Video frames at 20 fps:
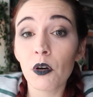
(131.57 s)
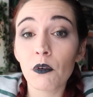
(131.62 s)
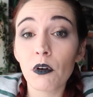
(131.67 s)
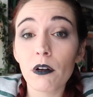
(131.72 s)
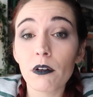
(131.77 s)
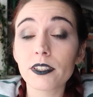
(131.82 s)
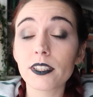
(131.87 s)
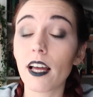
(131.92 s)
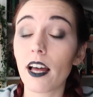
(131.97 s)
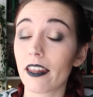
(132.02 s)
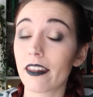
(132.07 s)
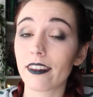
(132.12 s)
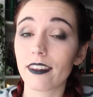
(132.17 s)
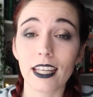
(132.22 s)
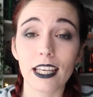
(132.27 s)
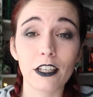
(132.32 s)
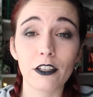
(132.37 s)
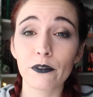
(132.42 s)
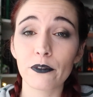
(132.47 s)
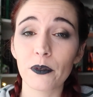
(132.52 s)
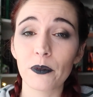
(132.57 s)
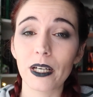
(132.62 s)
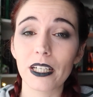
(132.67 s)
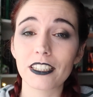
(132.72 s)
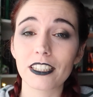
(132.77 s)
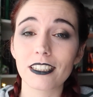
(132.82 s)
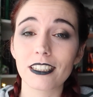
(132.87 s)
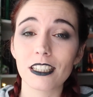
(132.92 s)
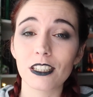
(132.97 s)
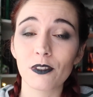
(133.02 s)
Wolves, thank you for
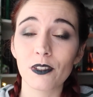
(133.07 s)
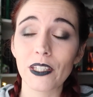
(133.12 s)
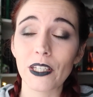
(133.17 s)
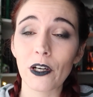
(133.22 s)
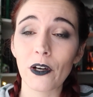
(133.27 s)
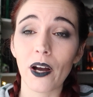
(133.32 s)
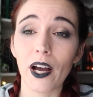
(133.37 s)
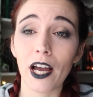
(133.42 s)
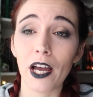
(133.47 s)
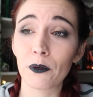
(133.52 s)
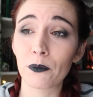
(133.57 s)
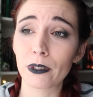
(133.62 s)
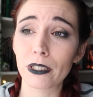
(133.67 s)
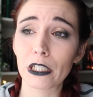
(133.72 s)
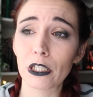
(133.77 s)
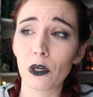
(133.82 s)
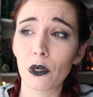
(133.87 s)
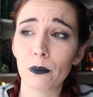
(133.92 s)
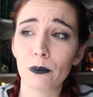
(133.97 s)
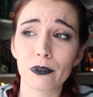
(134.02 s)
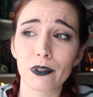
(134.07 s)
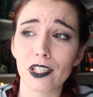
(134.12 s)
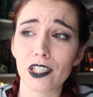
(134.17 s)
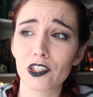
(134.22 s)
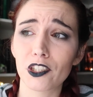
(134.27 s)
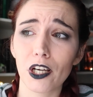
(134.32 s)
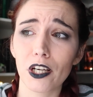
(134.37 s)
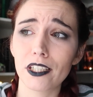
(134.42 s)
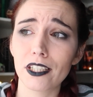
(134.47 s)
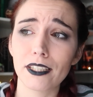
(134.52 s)
watching this video. I really hope you
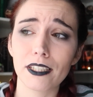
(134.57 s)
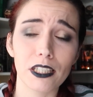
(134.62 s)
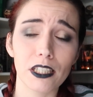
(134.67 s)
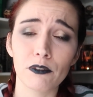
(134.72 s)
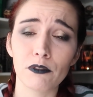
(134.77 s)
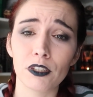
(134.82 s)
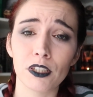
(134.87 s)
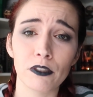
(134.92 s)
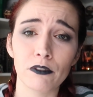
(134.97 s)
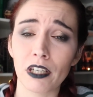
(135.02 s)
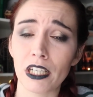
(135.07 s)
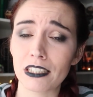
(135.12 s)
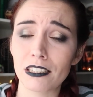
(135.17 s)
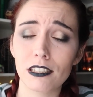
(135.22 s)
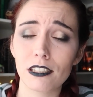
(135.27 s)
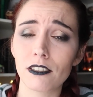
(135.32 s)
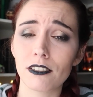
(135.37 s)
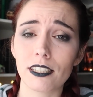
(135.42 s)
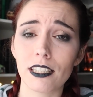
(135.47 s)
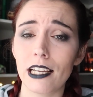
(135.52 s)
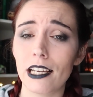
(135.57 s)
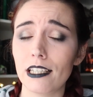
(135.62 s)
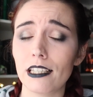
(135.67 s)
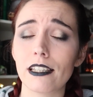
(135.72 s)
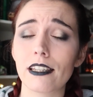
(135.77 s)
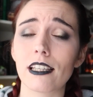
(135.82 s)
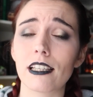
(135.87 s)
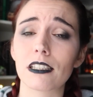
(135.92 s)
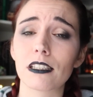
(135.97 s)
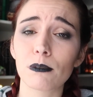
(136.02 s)
enjoyed it, even if I didn't say
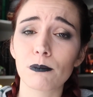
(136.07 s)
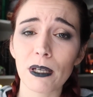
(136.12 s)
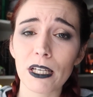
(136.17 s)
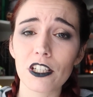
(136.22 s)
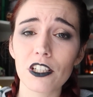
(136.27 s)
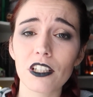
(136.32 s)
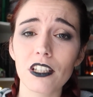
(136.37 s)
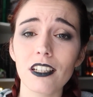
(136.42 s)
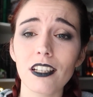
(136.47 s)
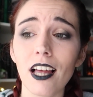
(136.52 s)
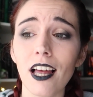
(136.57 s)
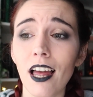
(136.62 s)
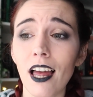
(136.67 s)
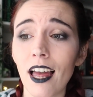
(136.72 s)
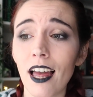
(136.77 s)
anything special.